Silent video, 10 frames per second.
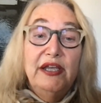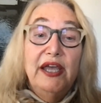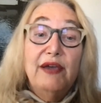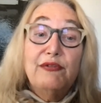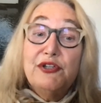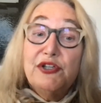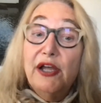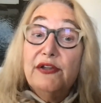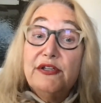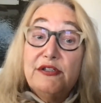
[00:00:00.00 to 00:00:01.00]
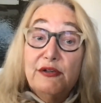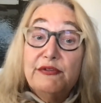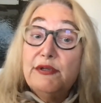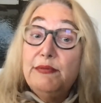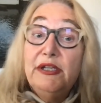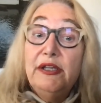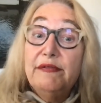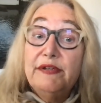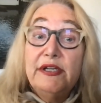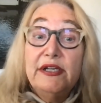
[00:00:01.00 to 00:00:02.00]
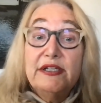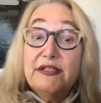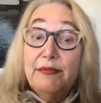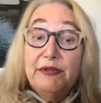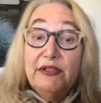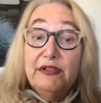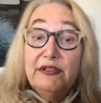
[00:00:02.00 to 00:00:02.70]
Every child deserves to be loved and accepted.